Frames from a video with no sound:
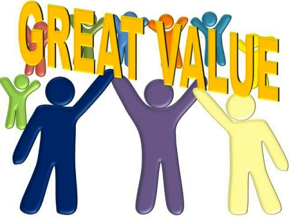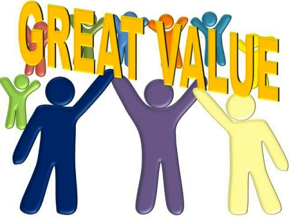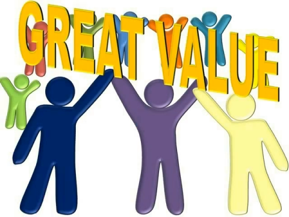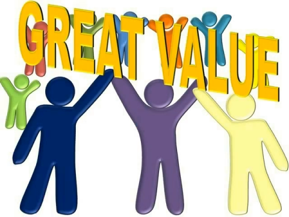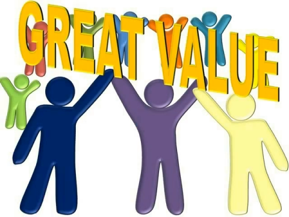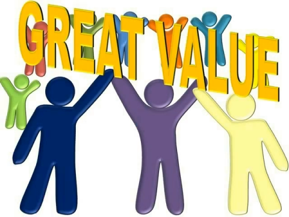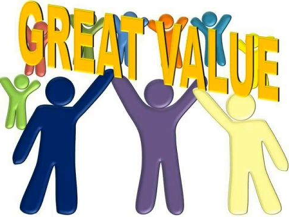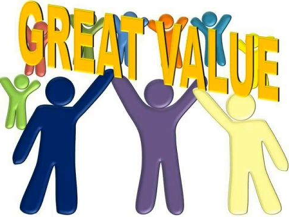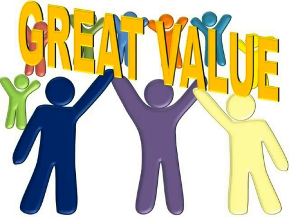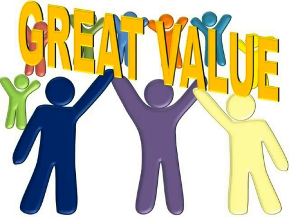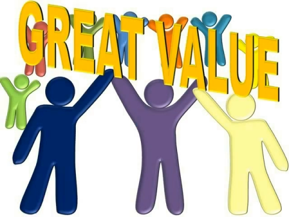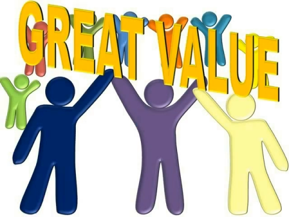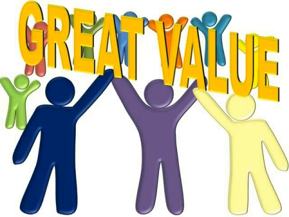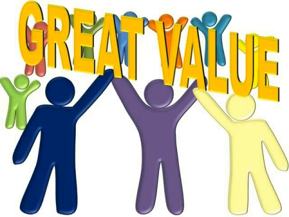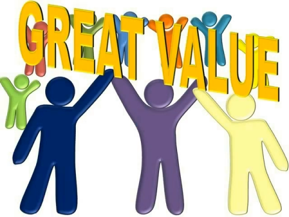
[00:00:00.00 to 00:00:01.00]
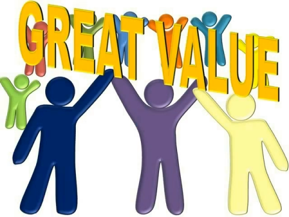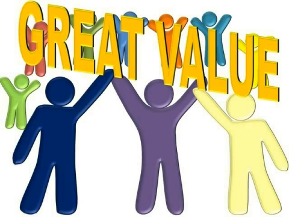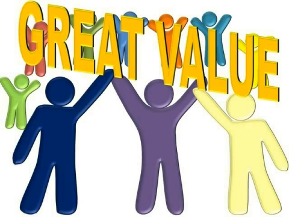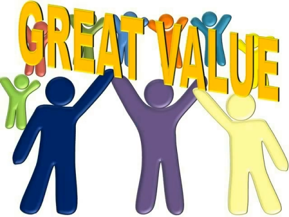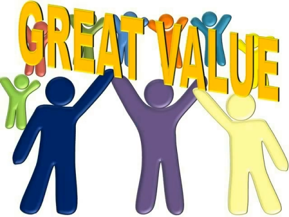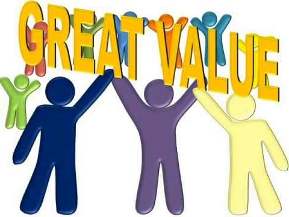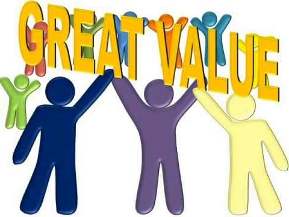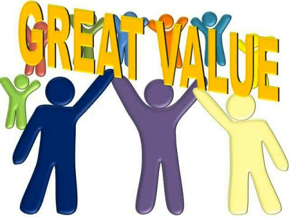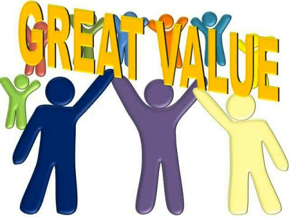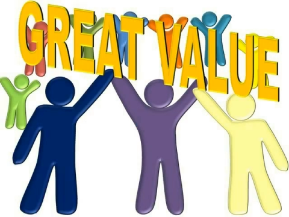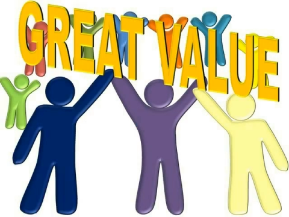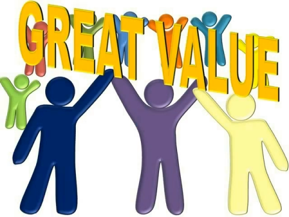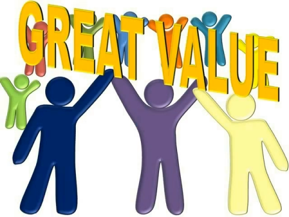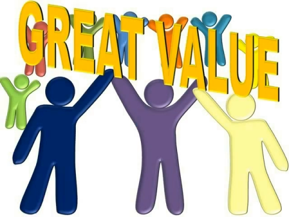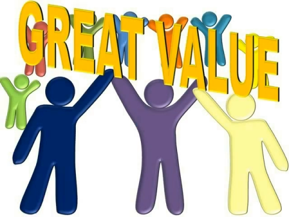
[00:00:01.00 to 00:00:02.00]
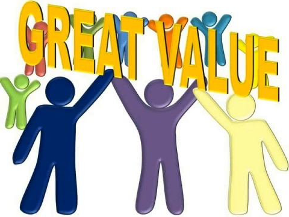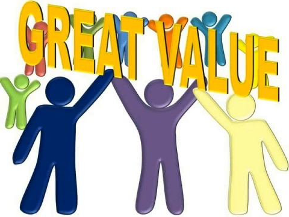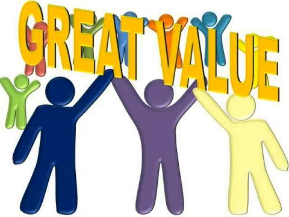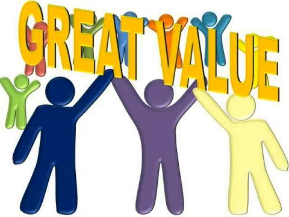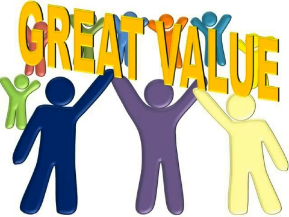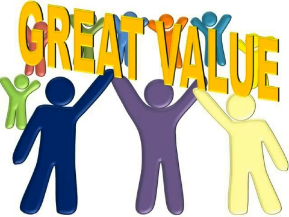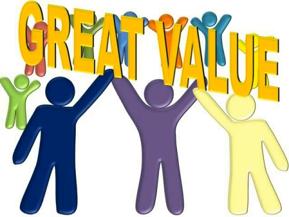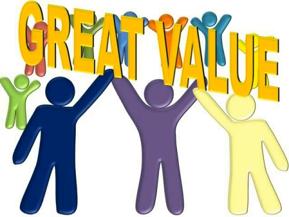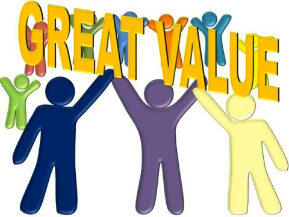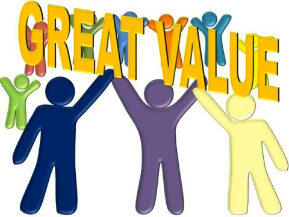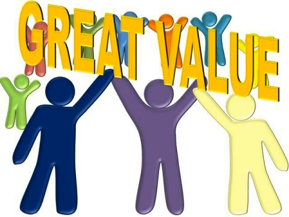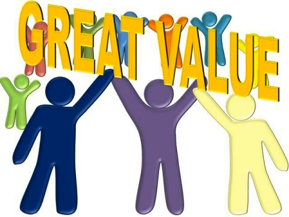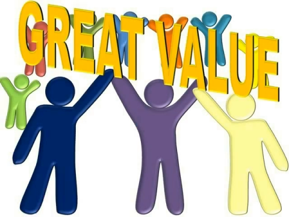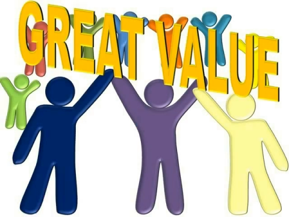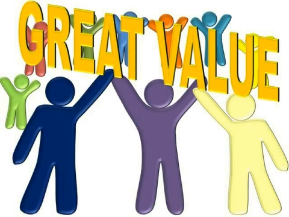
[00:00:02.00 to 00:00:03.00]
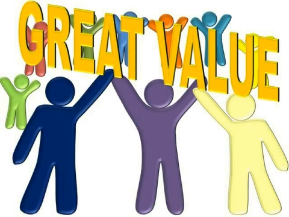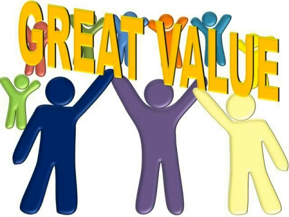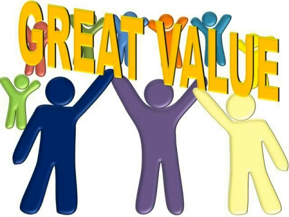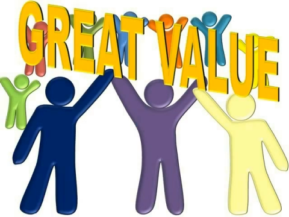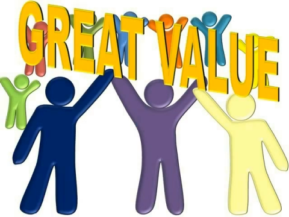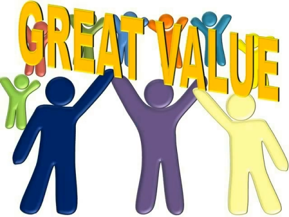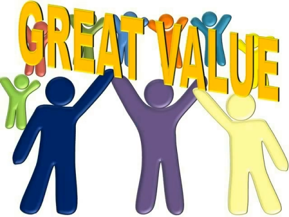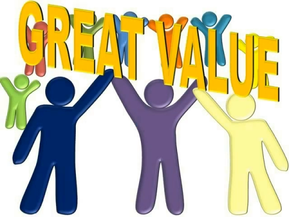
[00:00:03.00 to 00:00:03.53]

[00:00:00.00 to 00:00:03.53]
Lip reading: No face is visible, so there are no lips to read.